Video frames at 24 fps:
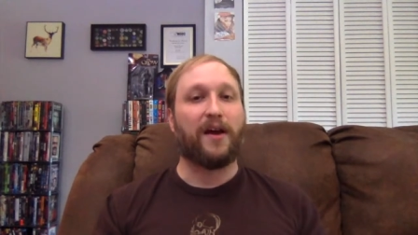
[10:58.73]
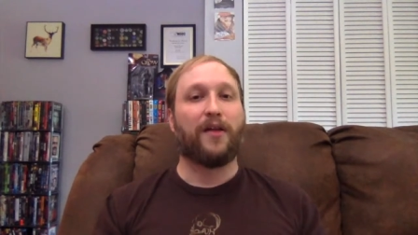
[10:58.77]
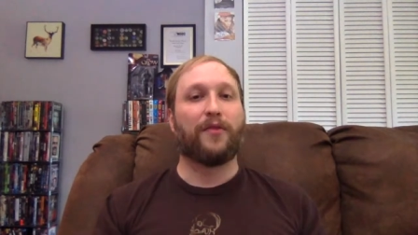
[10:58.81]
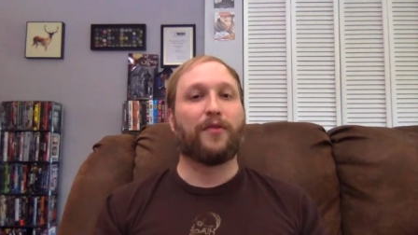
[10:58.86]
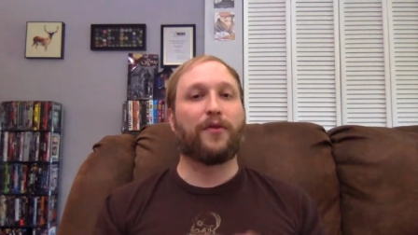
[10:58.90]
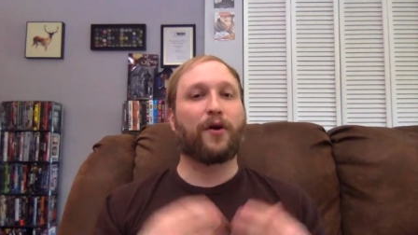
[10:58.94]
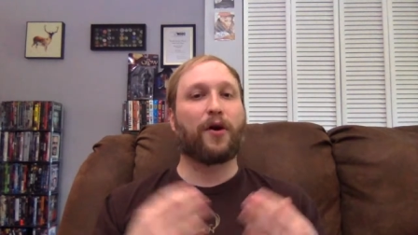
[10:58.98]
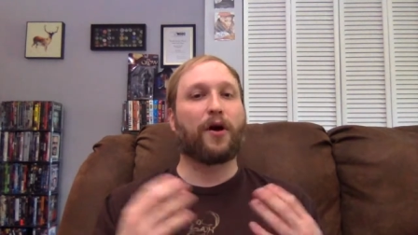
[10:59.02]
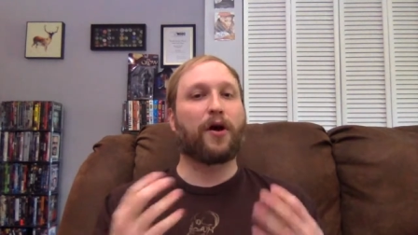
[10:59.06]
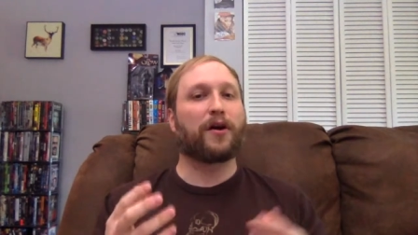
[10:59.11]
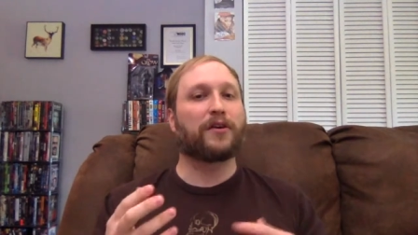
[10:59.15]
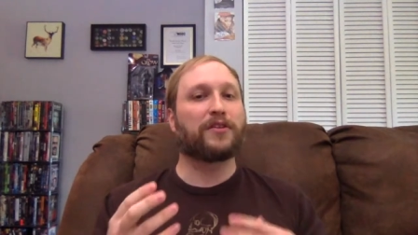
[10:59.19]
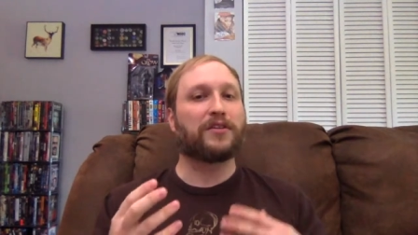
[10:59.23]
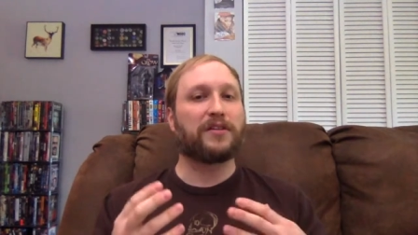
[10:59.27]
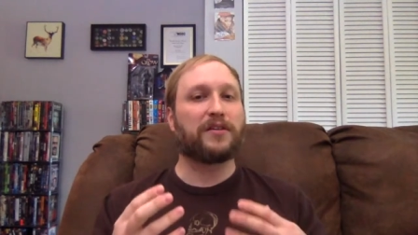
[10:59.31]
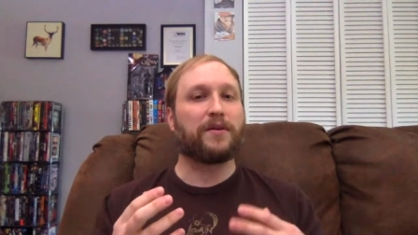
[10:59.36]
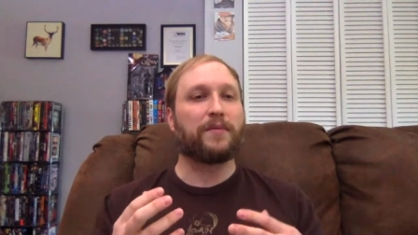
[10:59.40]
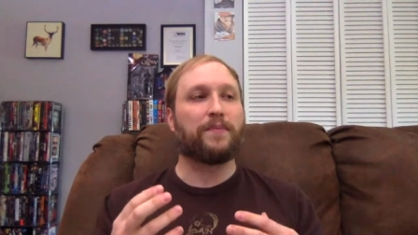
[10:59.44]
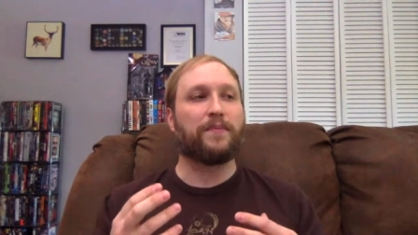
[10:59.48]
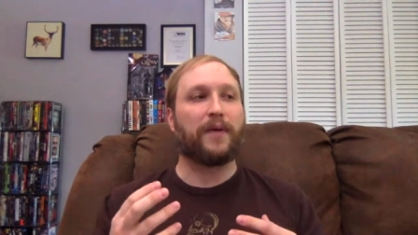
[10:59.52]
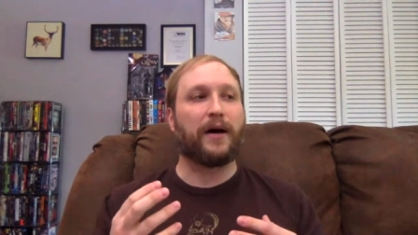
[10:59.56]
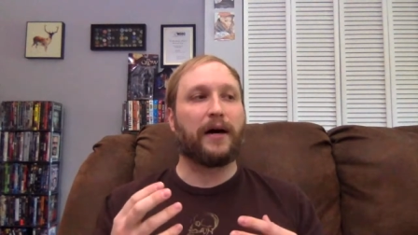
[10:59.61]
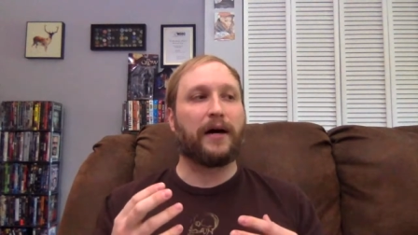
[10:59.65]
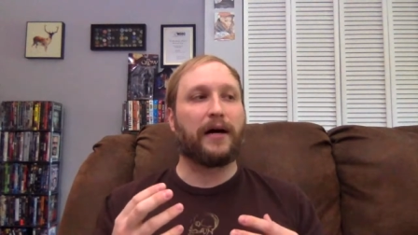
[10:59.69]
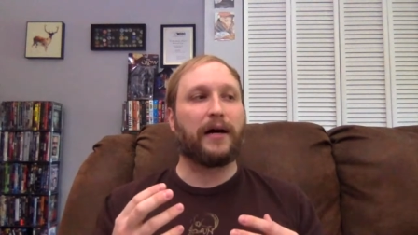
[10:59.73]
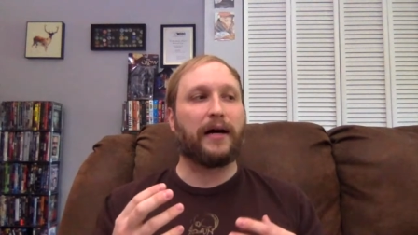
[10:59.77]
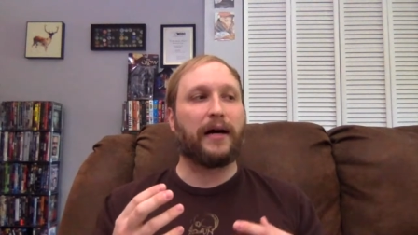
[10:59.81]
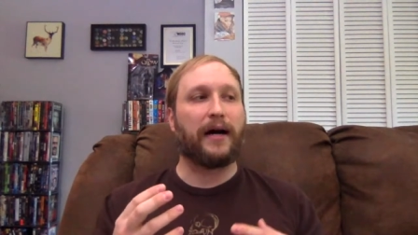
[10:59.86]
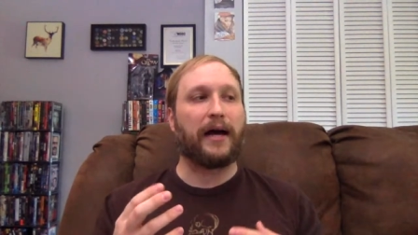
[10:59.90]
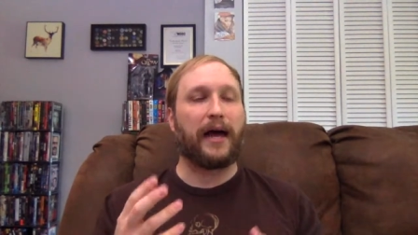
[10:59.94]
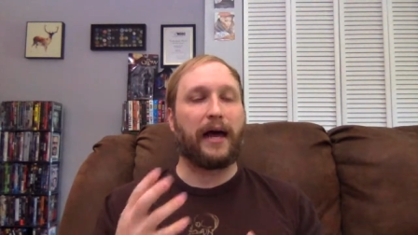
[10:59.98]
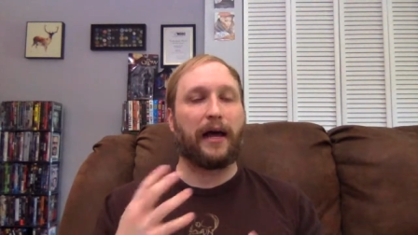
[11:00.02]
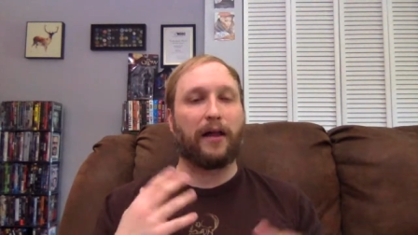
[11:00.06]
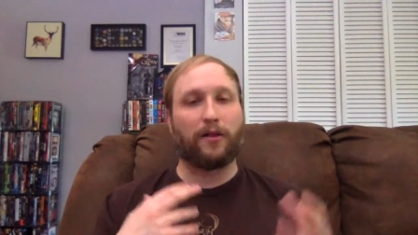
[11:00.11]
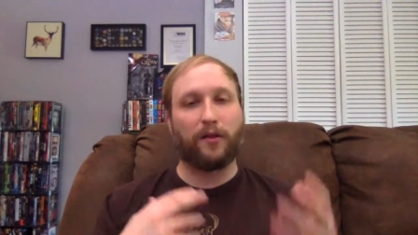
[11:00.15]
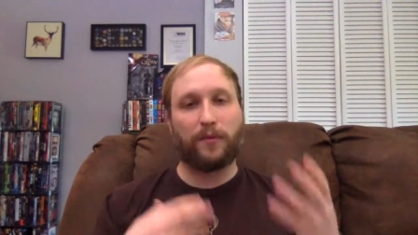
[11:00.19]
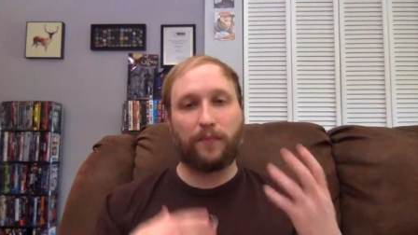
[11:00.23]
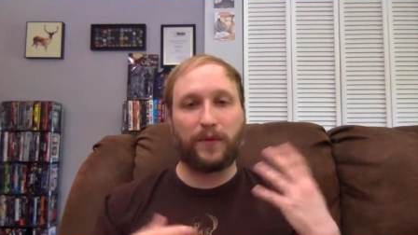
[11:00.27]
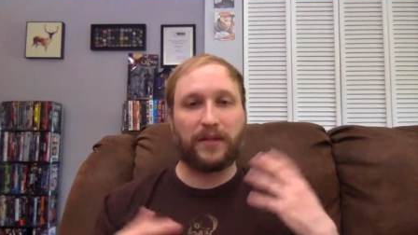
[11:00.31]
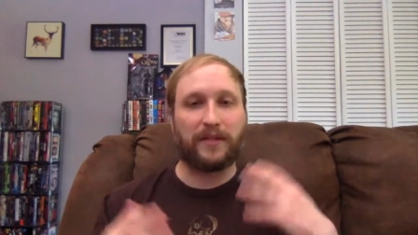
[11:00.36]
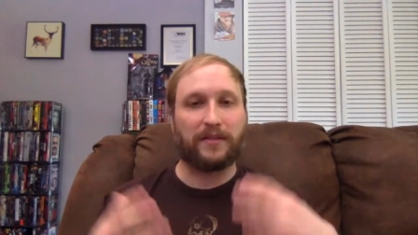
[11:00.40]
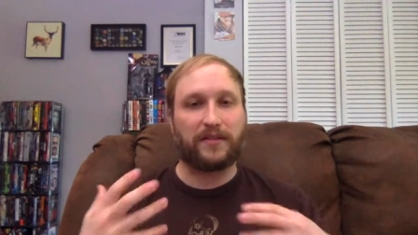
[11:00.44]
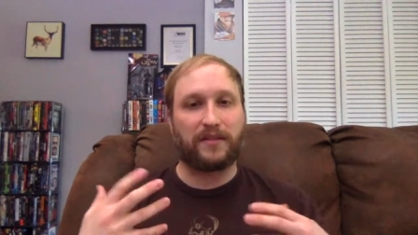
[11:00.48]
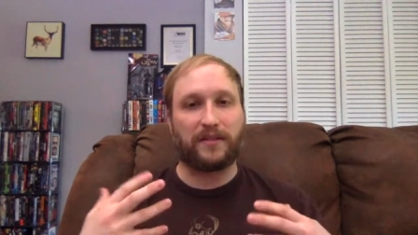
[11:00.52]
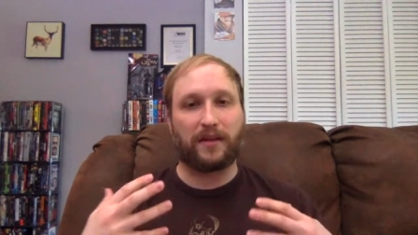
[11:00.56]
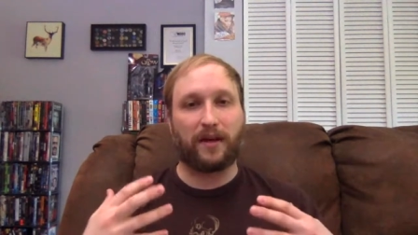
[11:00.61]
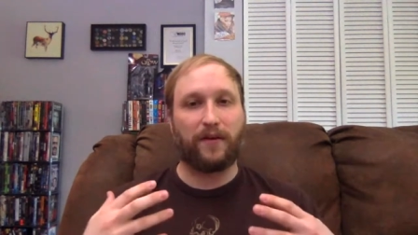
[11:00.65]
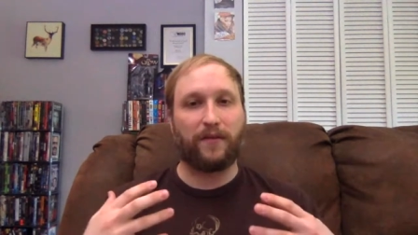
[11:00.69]
There are some uh,
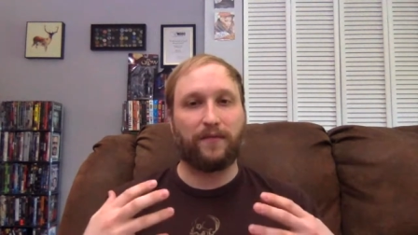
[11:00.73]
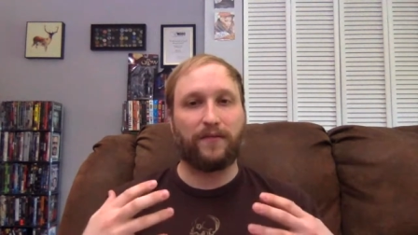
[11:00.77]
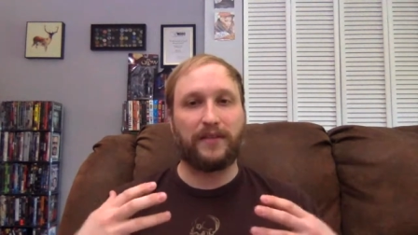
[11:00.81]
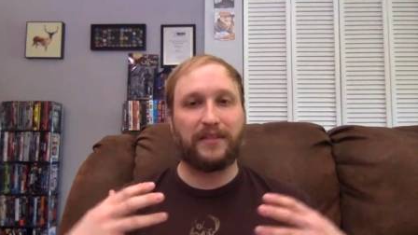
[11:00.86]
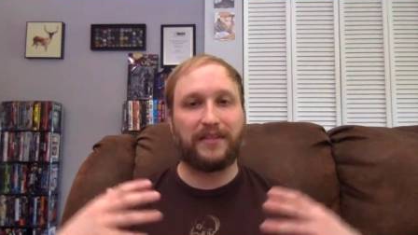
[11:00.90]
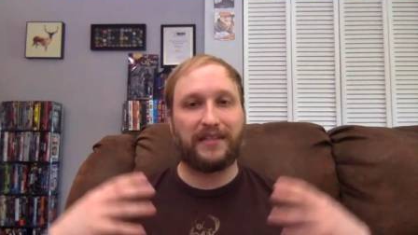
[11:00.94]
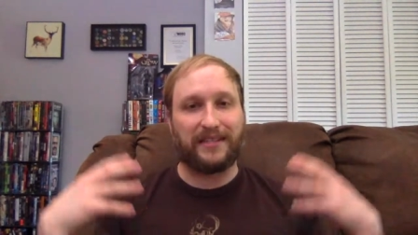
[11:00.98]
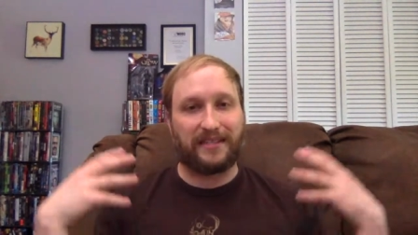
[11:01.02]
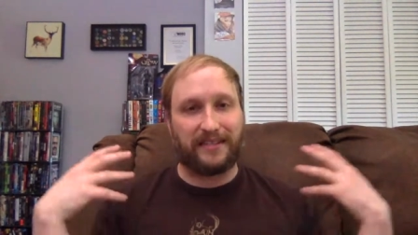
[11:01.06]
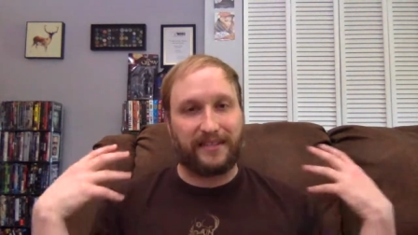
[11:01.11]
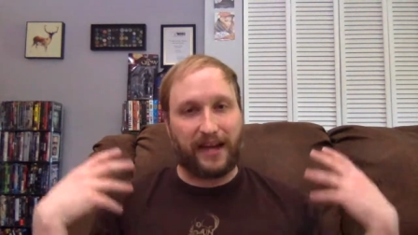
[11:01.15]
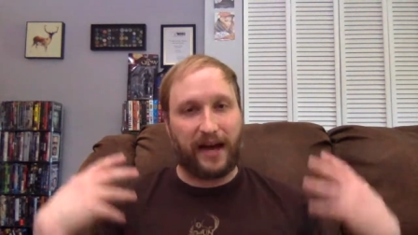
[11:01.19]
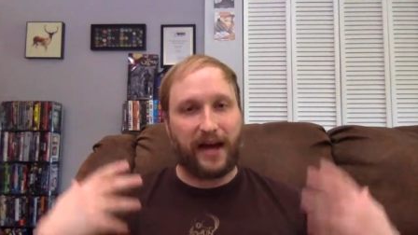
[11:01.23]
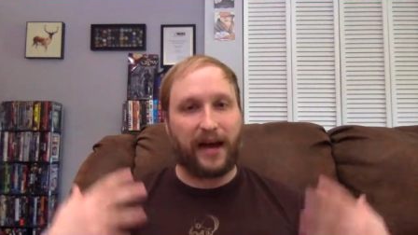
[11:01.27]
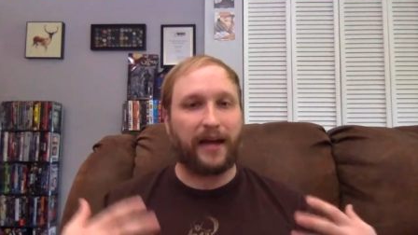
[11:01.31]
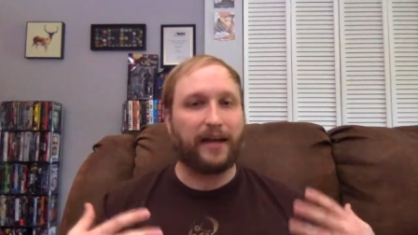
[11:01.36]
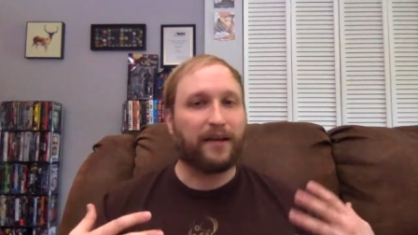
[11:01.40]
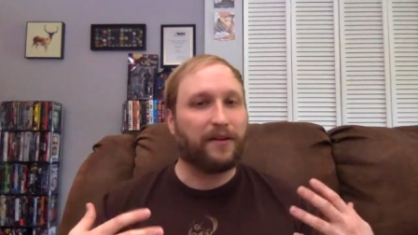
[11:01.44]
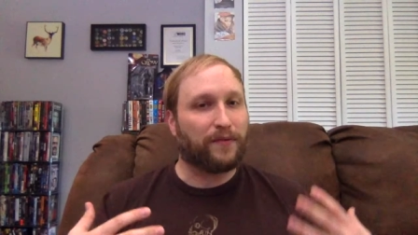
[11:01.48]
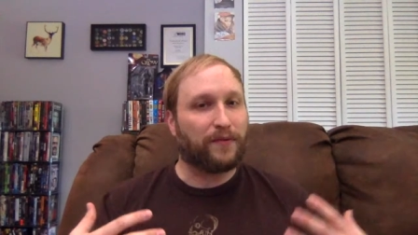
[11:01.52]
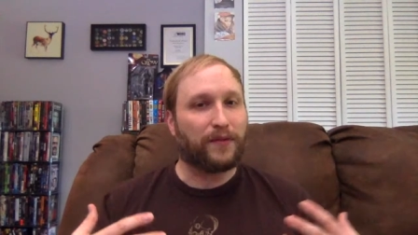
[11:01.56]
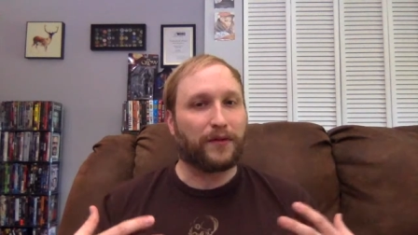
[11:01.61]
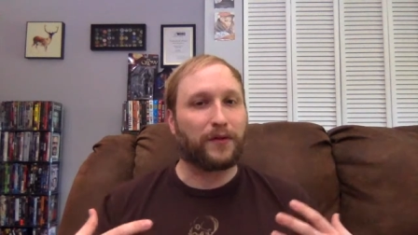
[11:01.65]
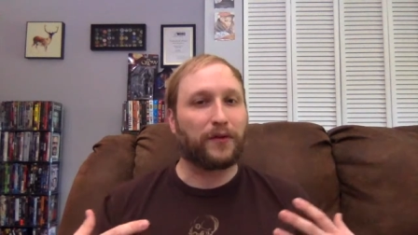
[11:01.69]
elements of the design of the